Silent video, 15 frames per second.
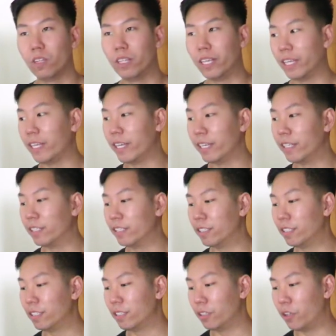the thing
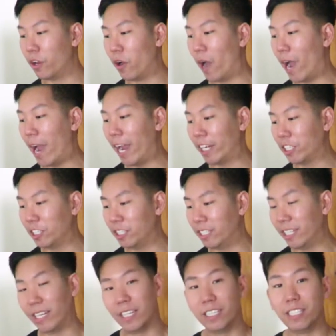is, I
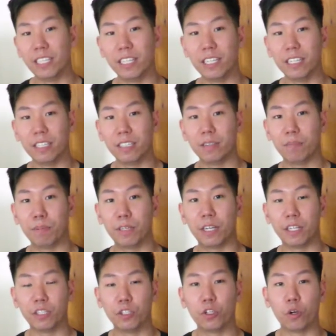actually didn't need it
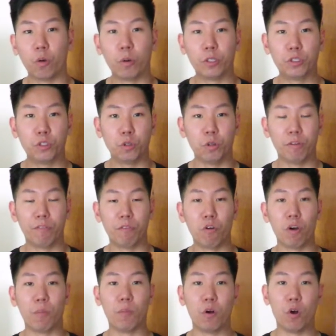because you could always do the
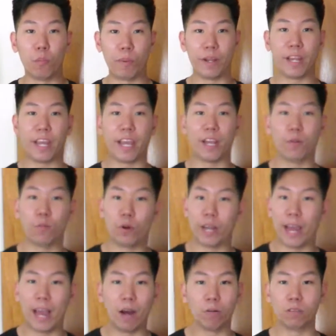form open hand
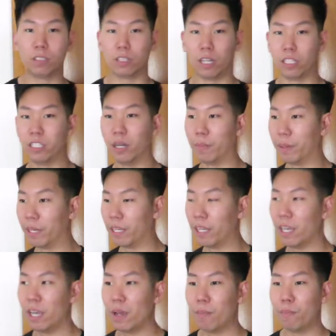without a dummy.
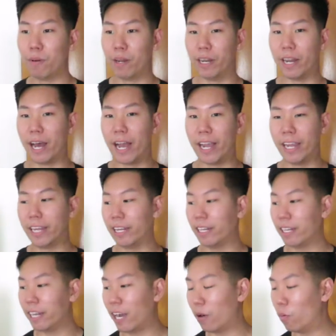But I
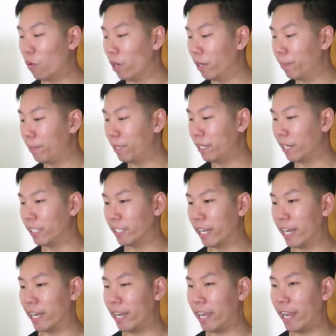got one because
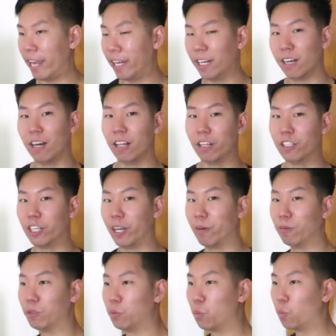in college I
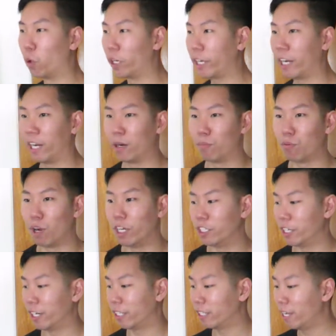was working on a
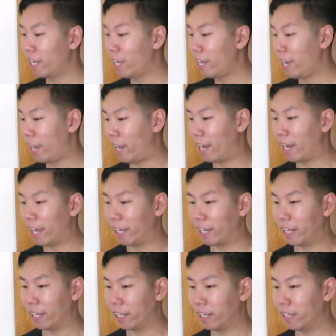project and
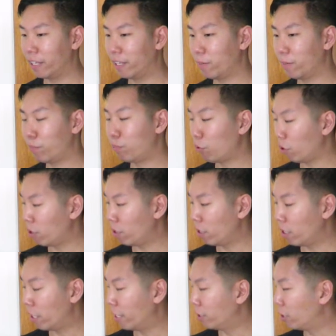I
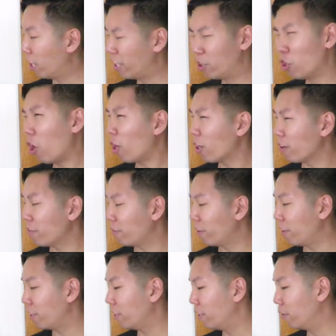thought
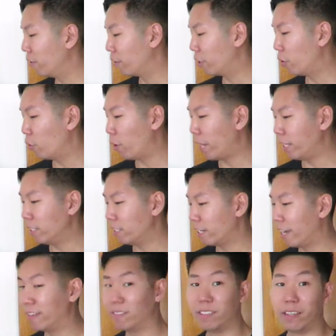of a good way to
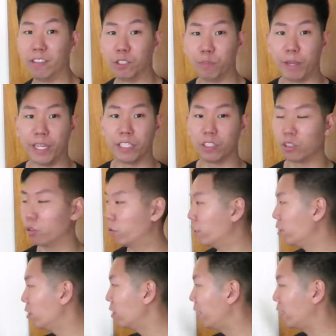kind of save space. So
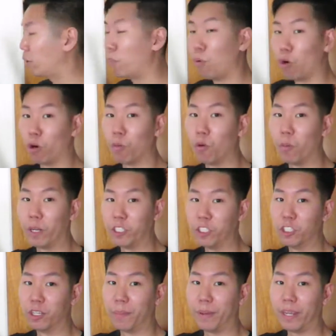this is like the portable Wing
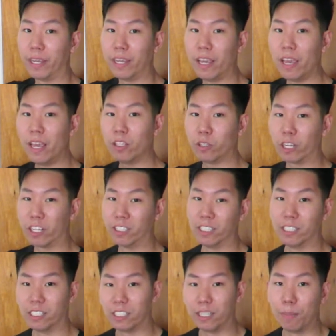Chun dummy. So I could
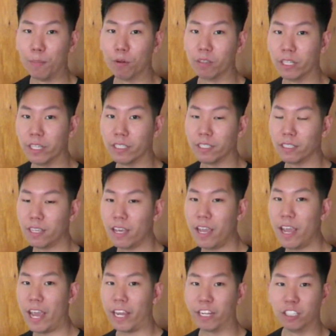disassemble this
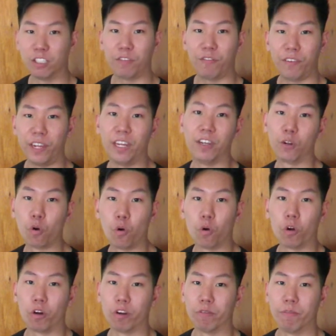and it could just fit in the
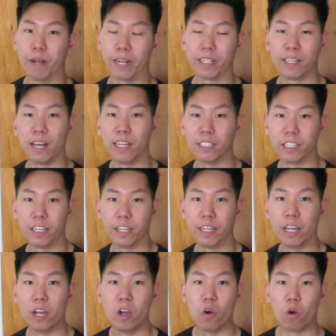corner of my
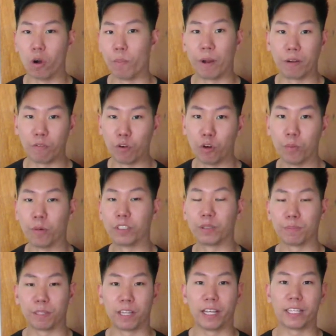closet or my room or
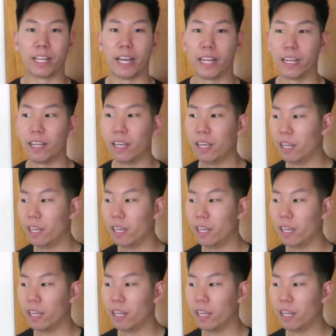something like that.